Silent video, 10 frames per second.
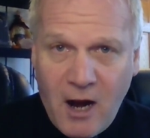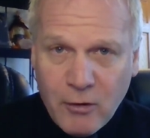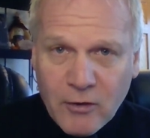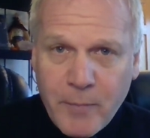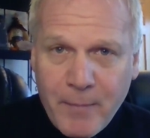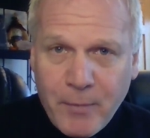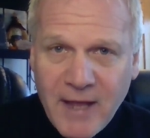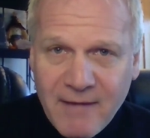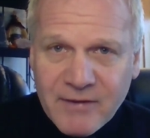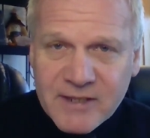are other people
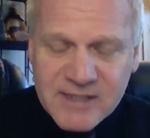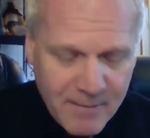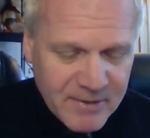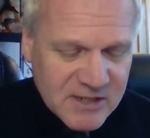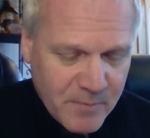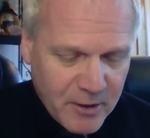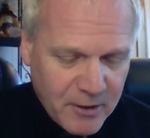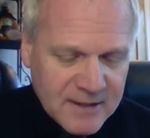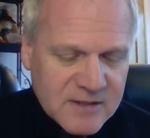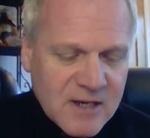having the same
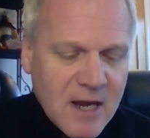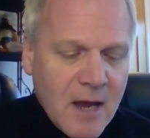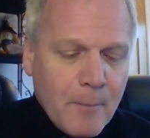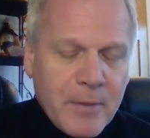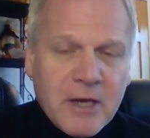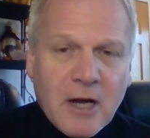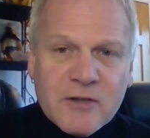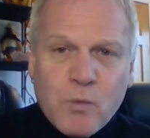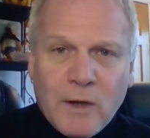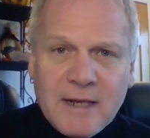experience?
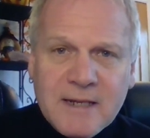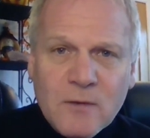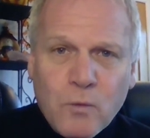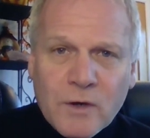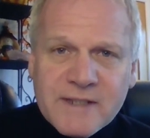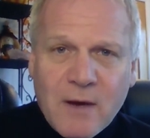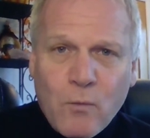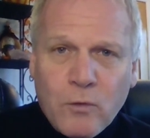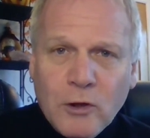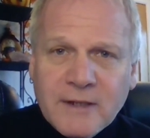Because what I did was I
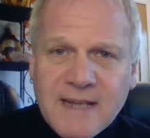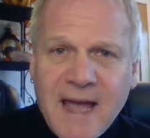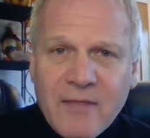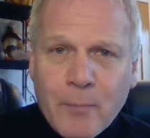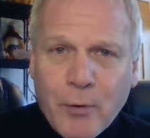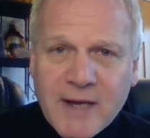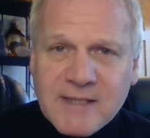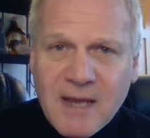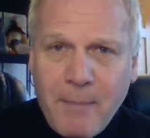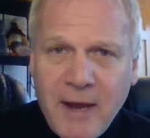looked at the
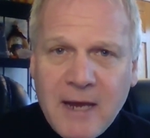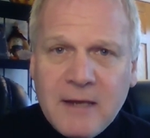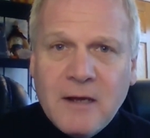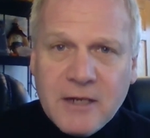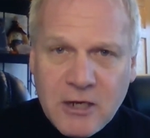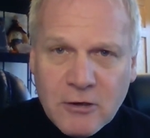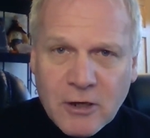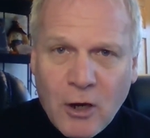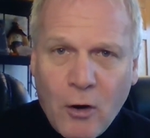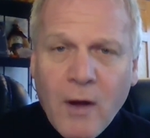prices I paid a year
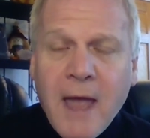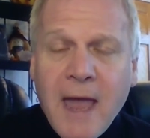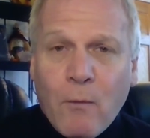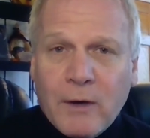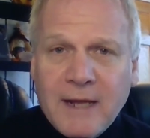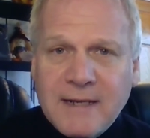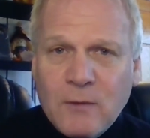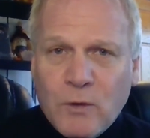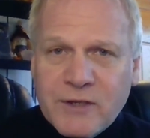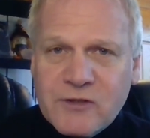ago. And what I
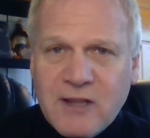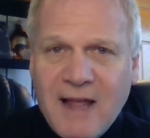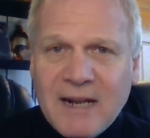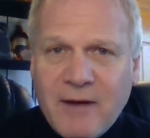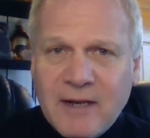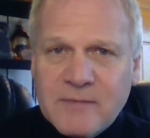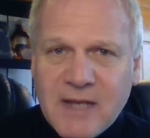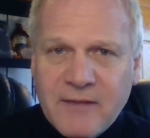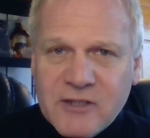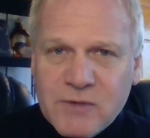did was there's a lot of
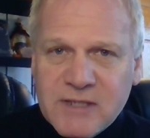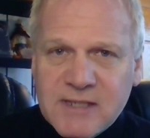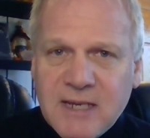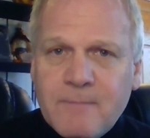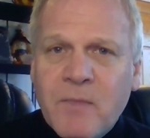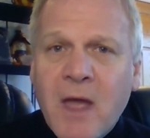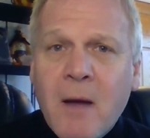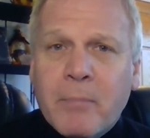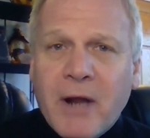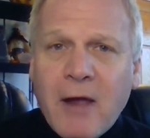items on this receipt,
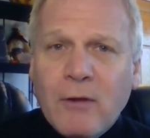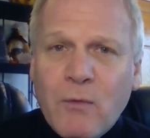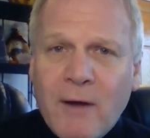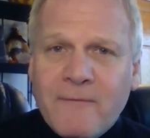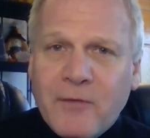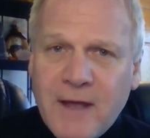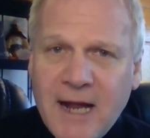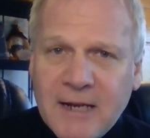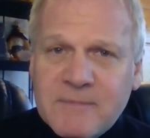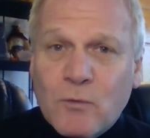but I only went for the
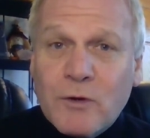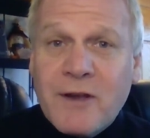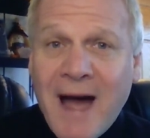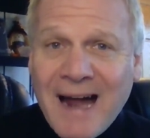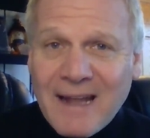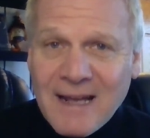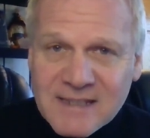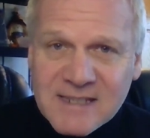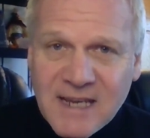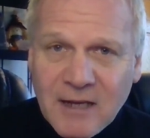items that were not
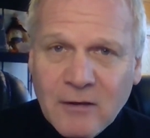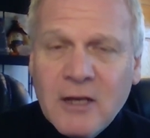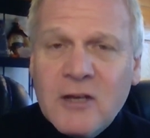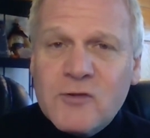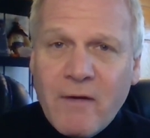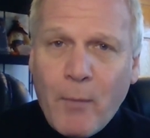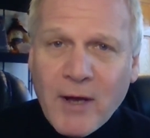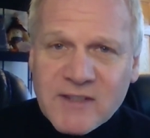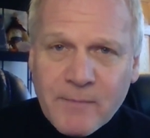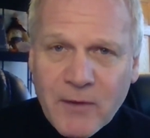on sale. So if I
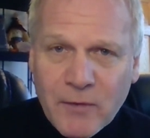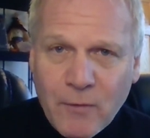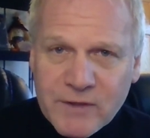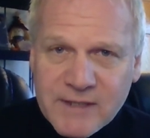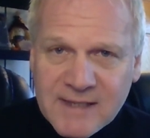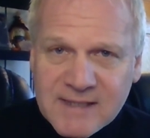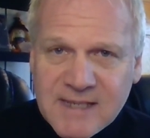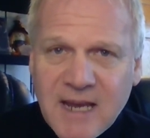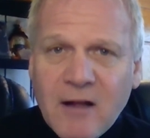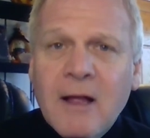bought something that was on
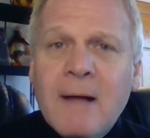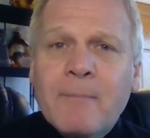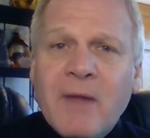sale,